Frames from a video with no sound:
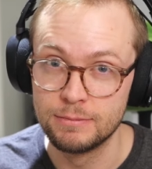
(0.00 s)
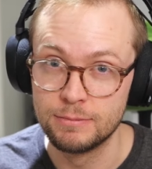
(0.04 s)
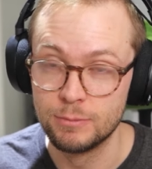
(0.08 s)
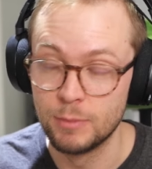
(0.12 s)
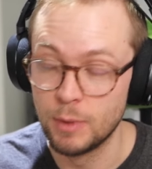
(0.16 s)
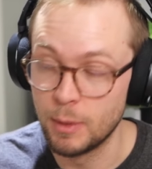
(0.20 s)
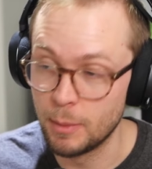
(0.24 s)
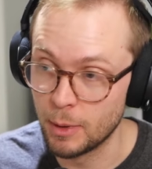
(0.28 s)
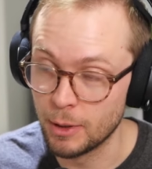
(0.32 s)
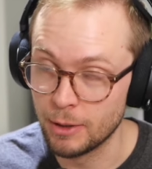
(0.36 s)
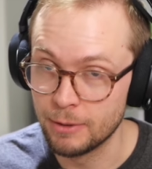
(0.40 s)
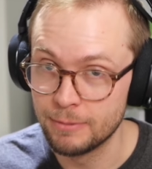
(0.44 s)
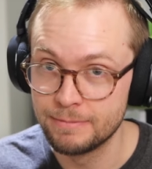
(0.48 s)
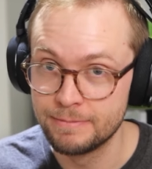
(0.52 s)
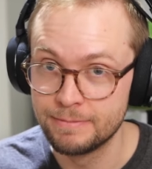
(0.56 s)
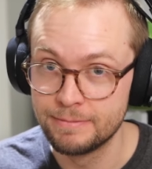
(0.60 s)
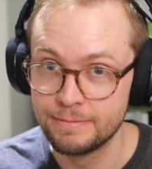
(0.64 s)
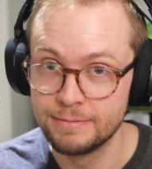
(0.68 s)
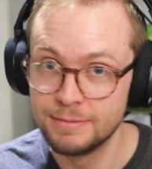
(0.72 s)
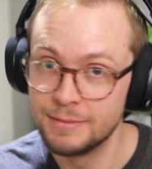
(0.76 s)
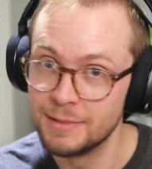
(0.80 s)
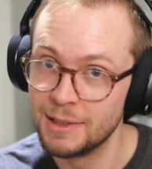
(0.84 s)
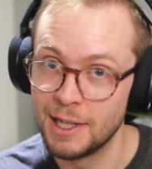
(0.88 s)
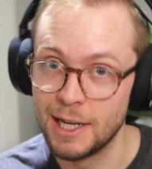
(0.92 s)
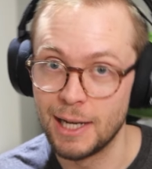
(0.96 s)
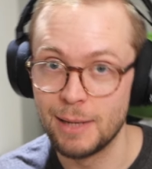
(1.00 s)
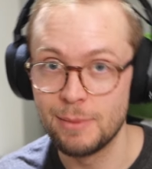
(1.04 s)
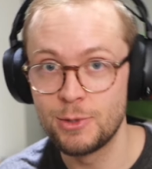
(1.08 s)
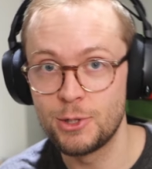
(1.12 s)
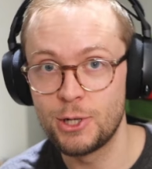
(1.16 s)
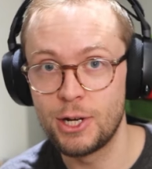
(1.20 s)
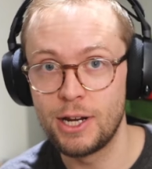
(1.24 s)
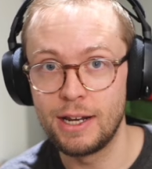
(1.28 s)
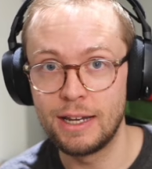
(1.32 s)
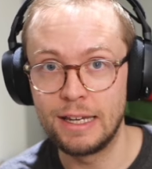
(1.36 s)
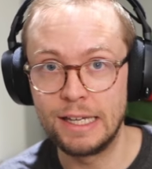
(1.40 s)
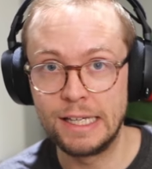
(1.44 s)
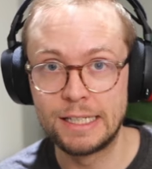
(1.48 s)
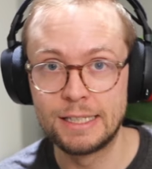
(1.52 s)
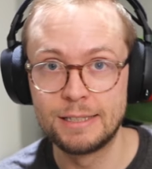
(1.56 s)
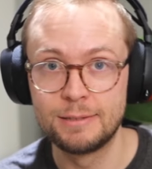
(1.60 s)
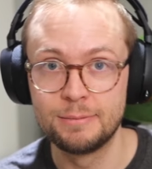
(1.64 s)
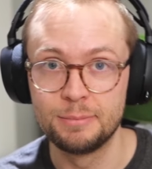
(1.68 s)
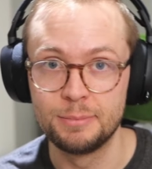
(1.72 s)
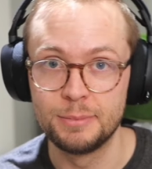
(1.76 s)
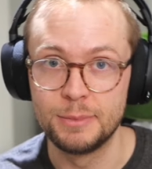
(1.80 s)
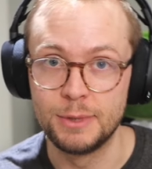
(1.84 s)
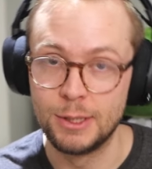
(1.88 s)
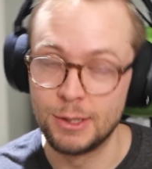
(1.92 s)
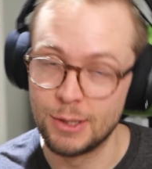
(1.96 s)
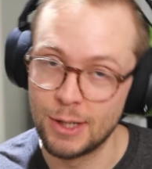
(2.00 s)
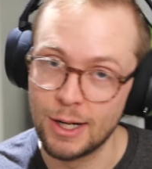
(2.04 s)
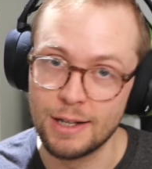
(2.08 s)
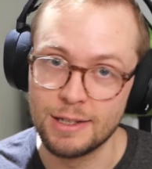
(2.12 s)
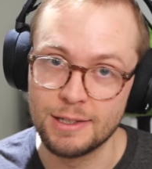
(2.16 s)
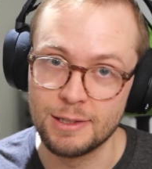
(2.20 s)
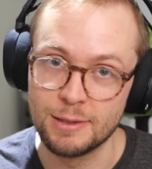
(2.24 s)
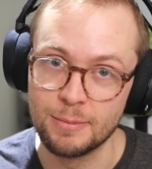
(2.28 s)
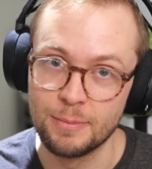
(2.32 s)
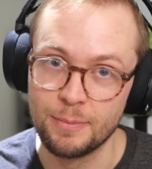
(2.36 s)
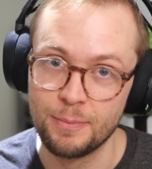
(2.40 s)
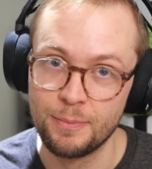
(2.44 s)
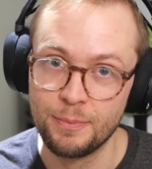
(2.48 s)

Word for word: Remember, I'm Jake, you're awesome.